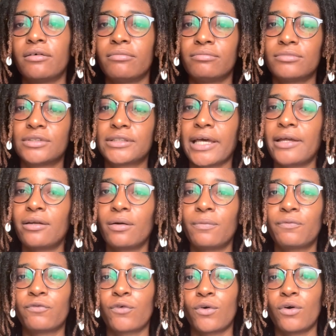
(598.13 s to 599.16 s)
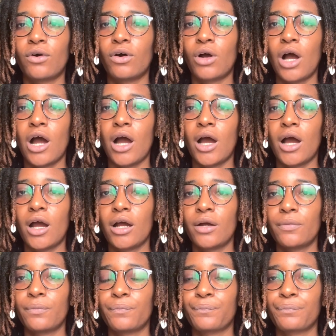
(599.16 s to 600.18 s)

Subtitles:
sign up for our